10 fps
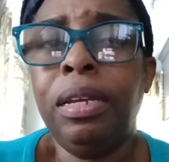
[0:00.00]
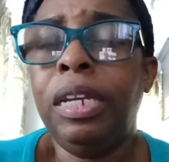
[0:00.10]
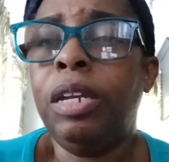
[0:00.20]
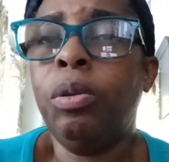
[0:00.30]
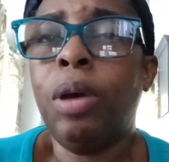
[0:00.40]

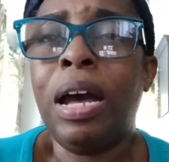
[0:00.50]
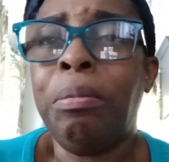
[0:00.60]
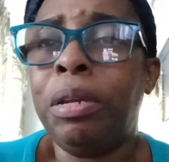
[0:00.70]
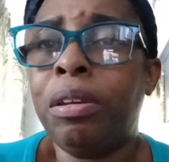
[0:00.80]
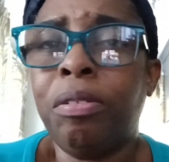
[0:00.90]
you know,
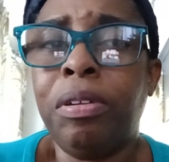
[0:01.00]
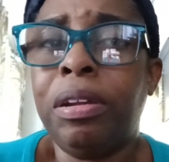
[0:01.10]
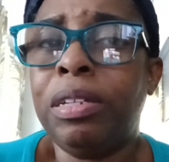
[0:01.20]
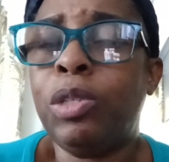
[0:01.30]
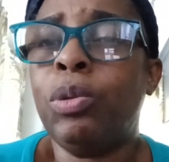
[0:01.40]
army
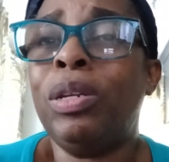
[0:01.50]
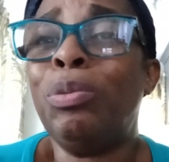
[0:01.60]
career, so it